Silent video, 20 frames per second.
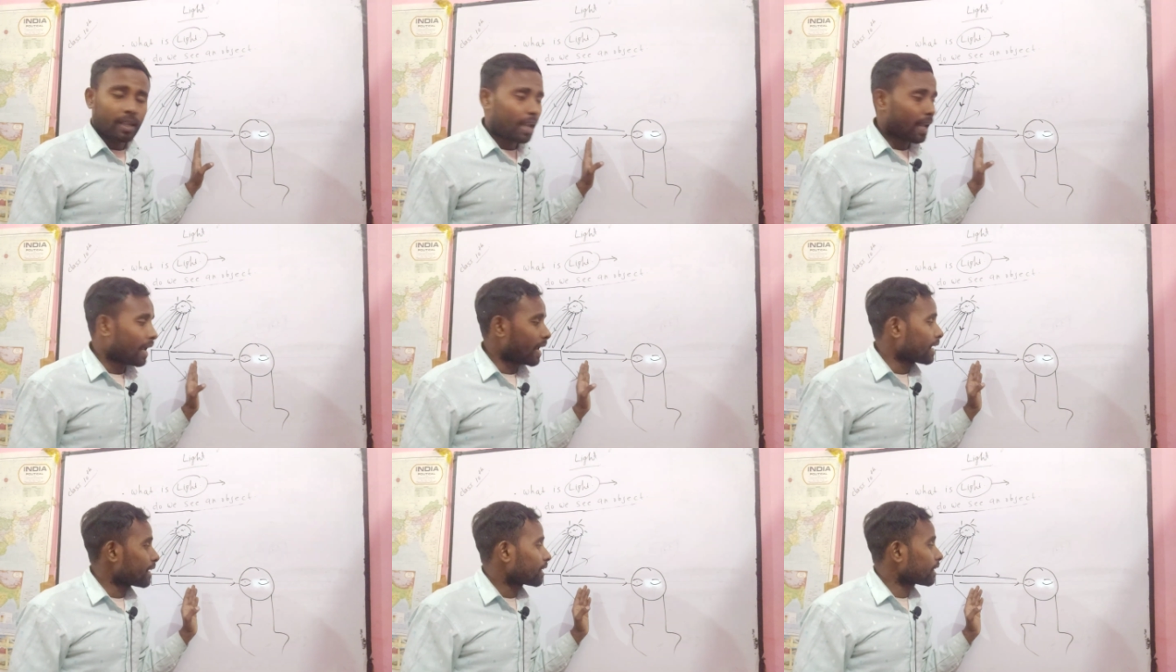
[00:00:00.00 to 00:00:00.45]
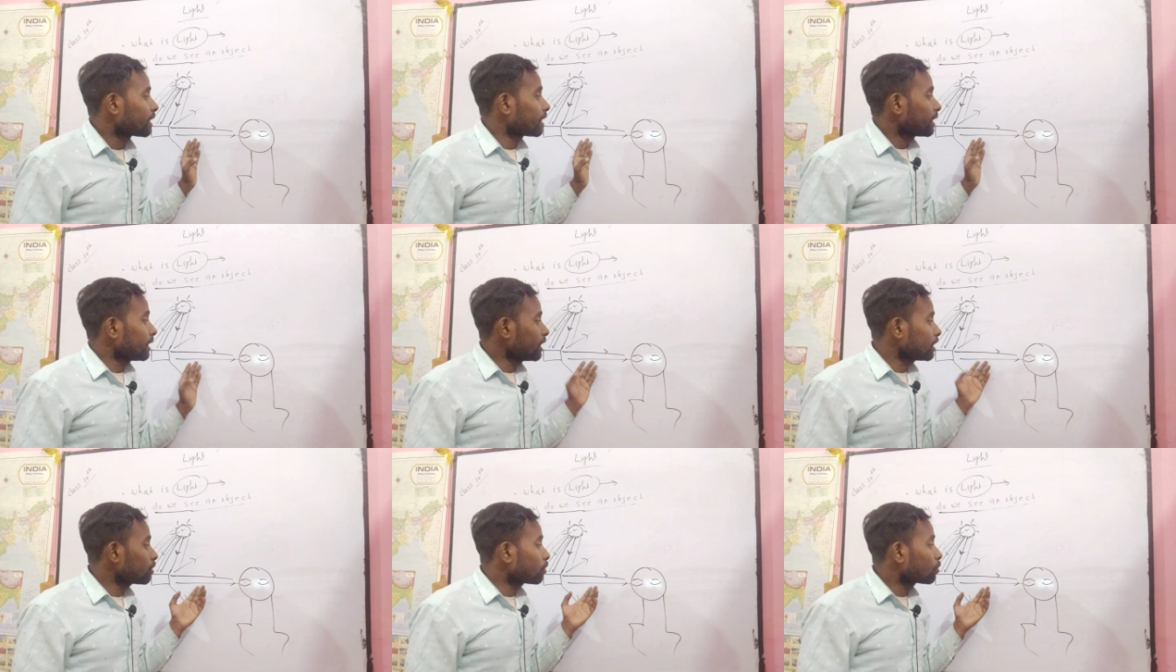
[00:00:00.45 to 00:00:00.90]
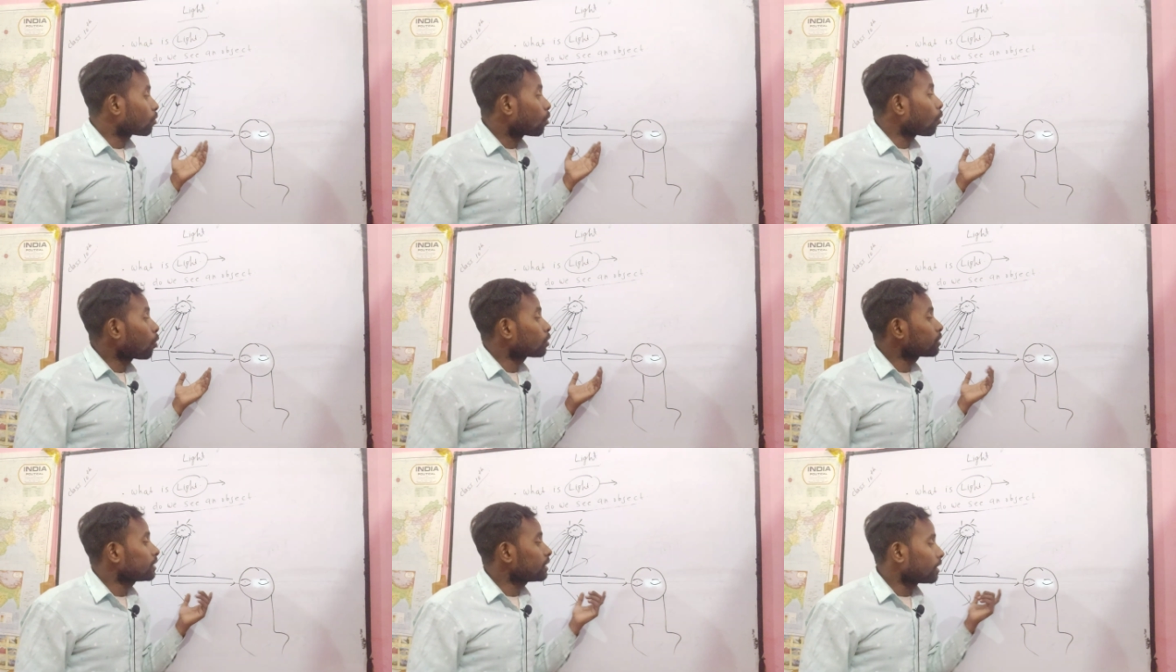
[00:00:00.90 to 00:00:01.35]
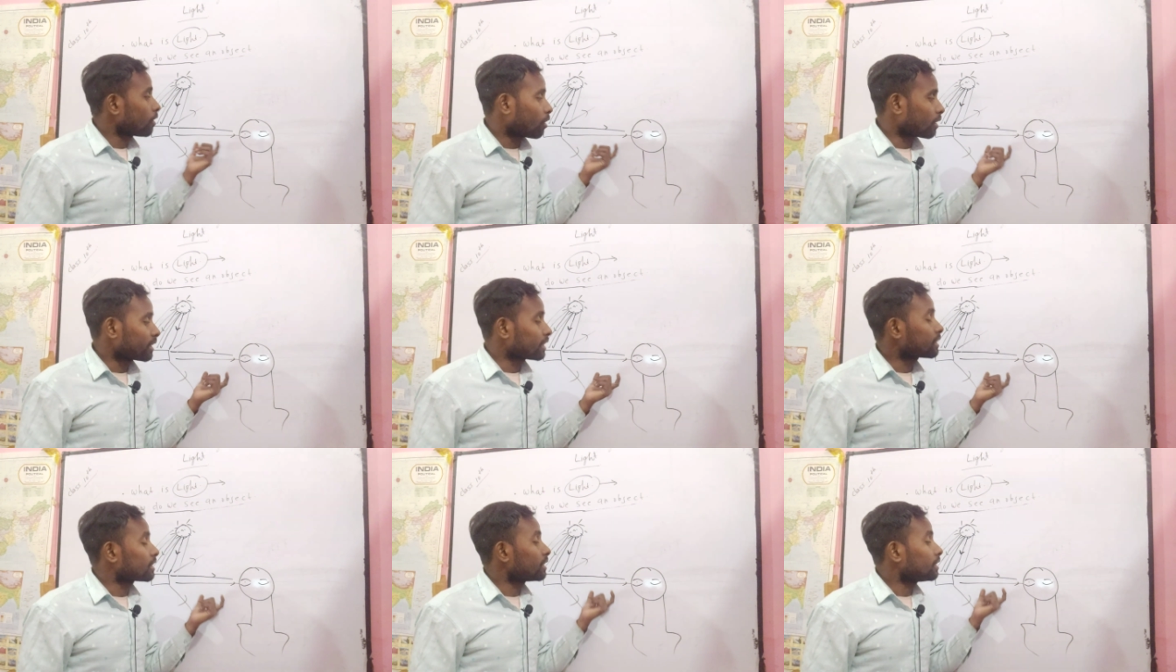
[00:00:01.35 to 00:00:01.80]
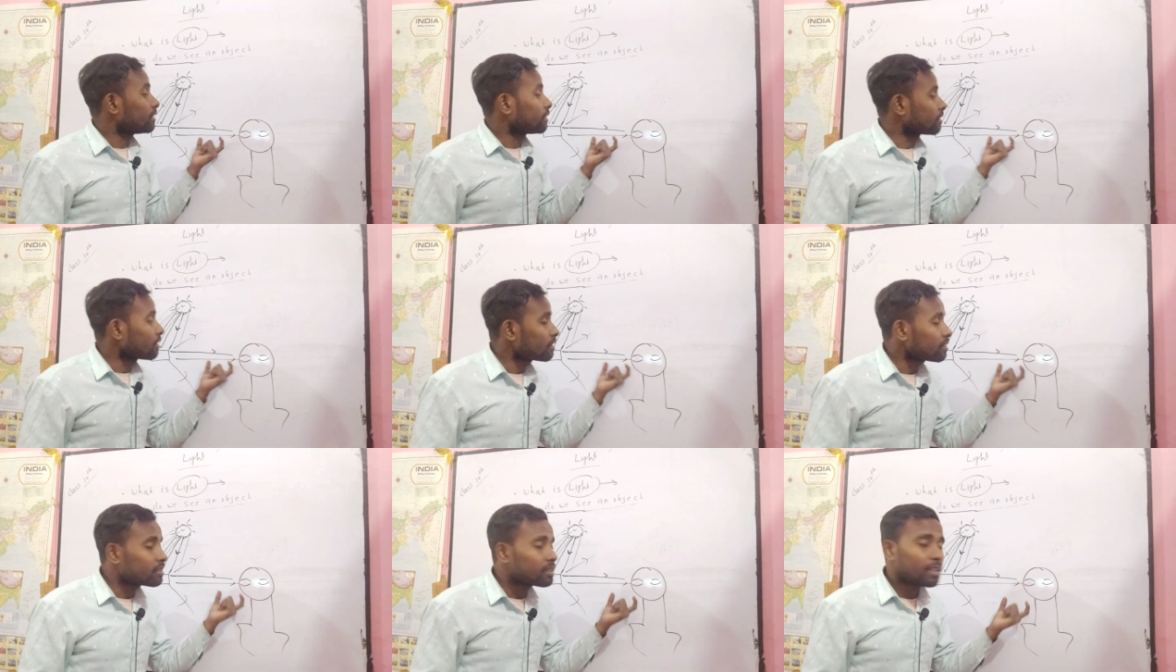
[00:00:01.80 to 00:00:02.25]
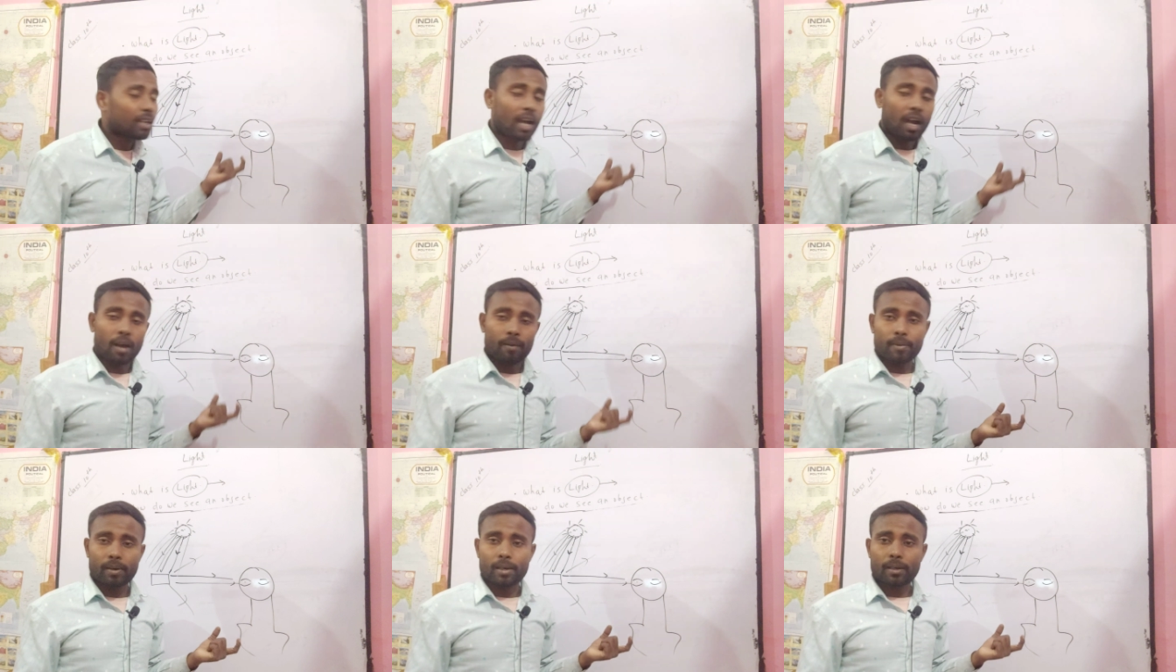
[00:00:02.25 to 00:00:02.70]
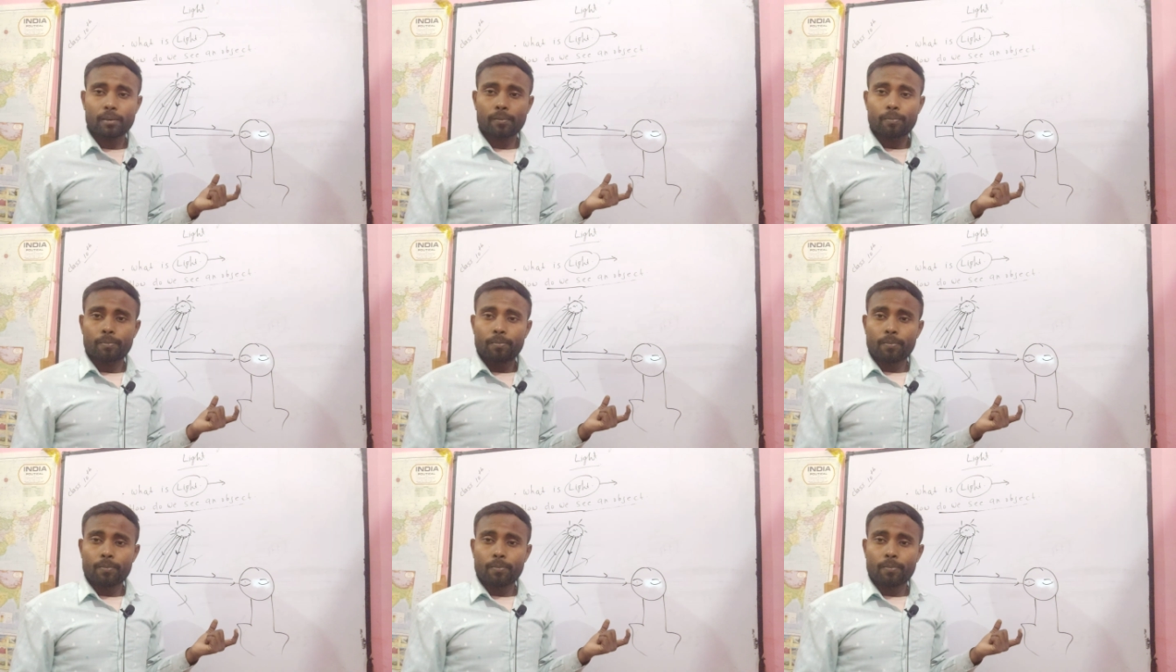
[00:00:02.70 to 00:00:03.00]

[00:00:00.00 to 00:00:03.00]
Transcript: and it goes or it enters in our,